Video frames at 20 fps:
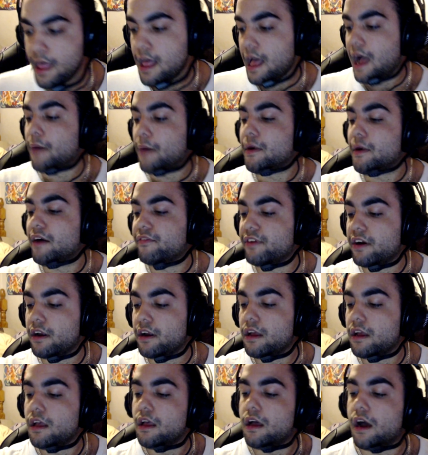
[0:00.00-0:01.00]
However,
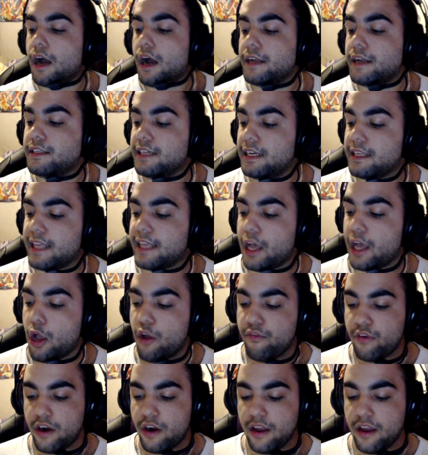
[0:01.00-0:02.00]
I did get
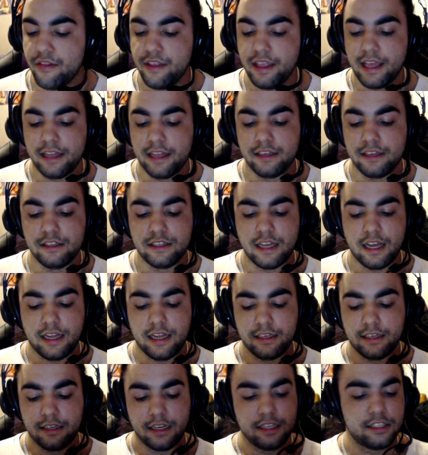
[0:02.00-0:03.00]
over it in the end,
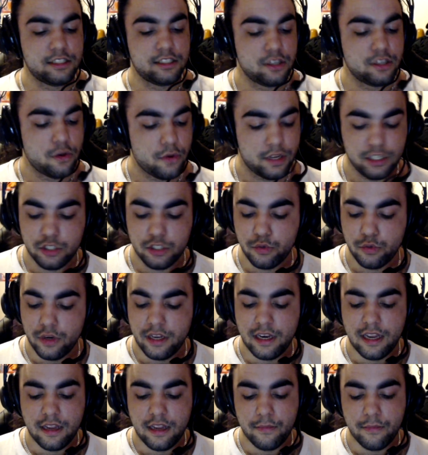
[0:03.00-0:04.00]
and I still
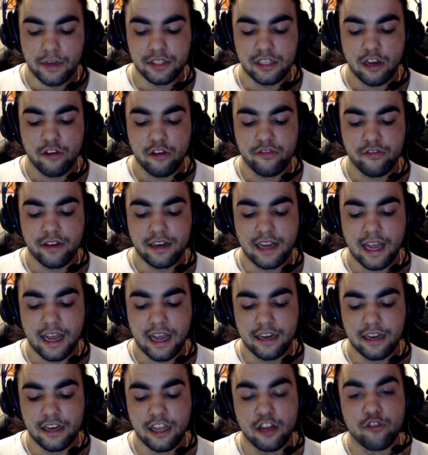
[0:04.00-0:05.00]
enjoyed myself and
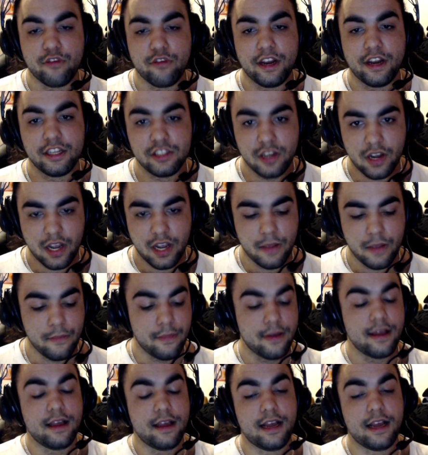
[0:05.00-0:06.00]
had a great time,
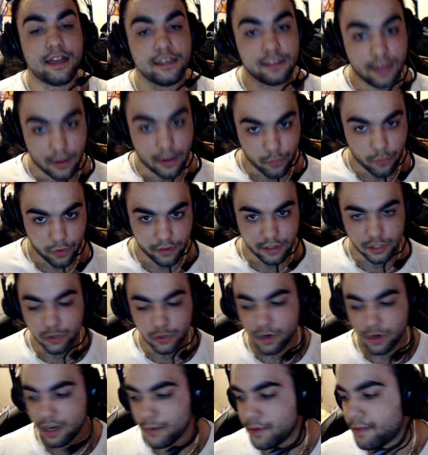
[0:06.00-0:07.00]
and I won the
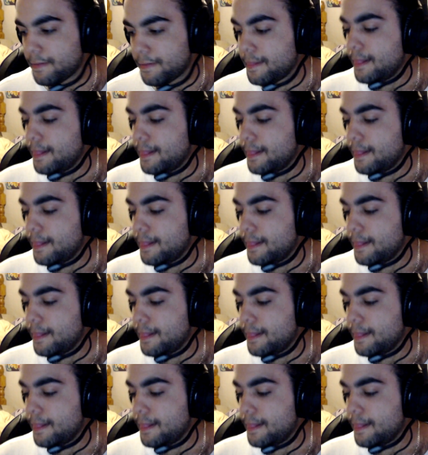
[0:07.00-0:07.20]
tournament.